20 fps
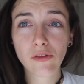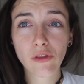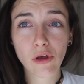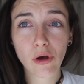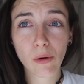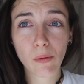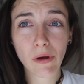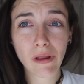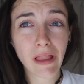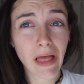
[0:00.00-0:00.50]

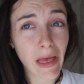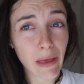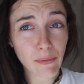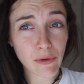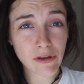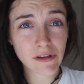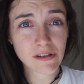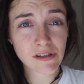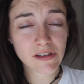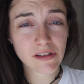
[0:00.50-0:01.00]
The
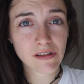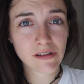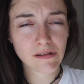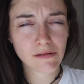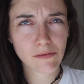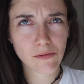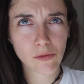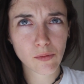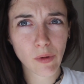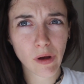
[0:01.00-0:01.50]
Wilhelmus,
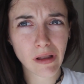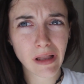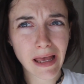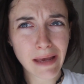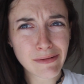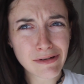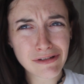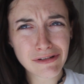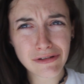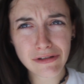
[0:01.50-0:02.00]

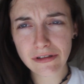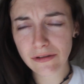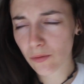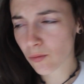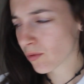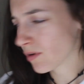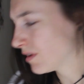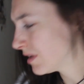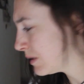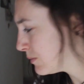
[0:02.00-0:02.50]
Wilhelmus?
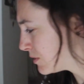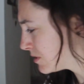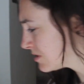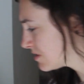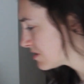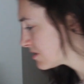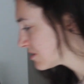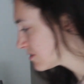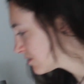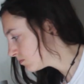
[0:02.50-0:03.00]

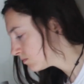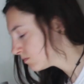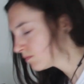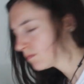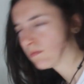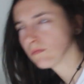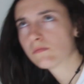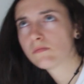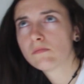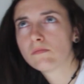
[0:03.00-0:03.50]
Wilhelmus?
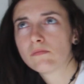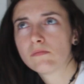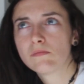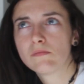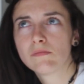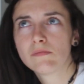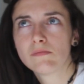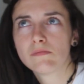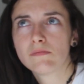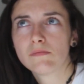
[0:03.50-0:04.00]

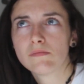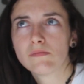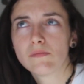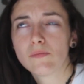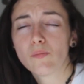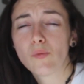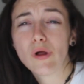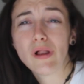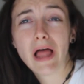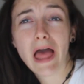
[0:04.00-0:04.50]

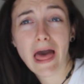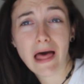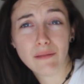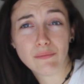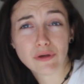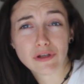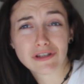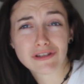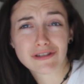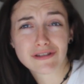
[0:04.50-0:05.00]
Wilhelmus.
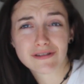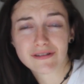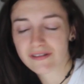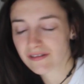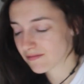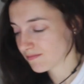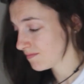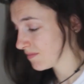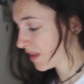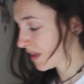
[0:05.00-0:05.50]

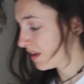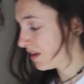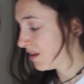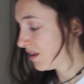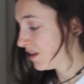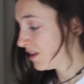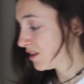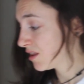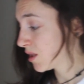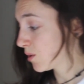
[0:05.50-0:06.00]
Wilhelmus.
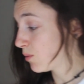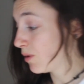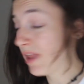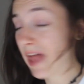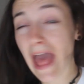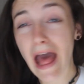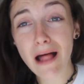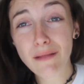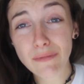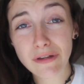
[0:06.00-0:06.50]
The
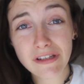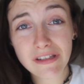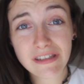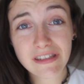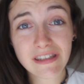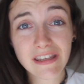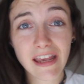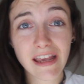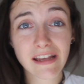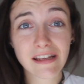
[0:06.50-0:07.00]

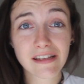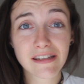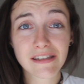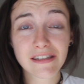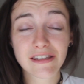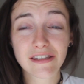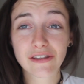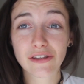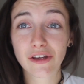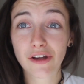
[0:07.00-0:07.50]
Wilhelmus
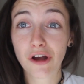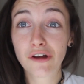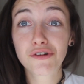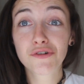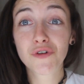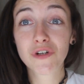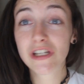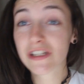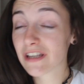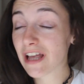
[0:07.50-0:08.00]
is the
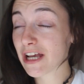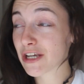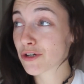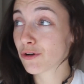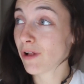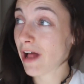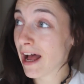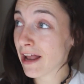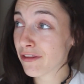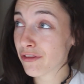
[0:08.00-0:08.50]
country's
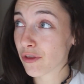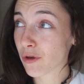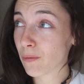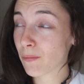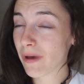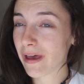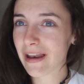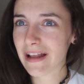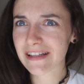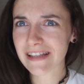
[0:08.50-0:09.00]
national
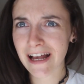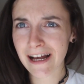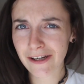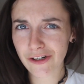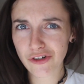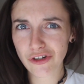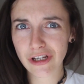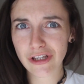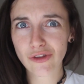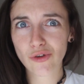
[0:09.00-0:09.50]
anthem and it's
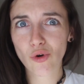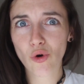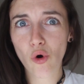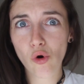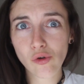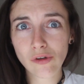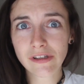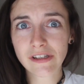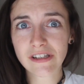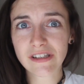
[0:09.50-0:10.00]
actually the
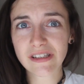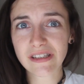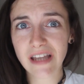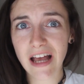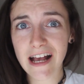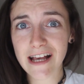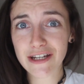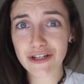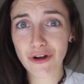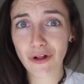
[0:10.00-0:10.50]
oldest
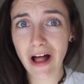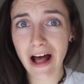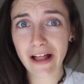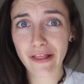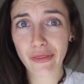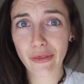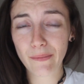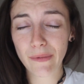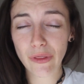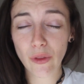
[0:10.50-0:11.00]
national
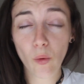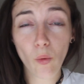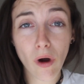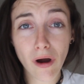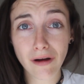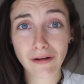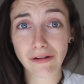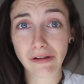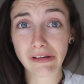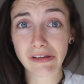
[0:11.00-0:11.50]
anthem in the
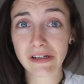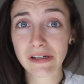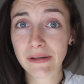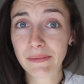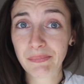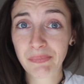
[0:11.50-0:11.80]
world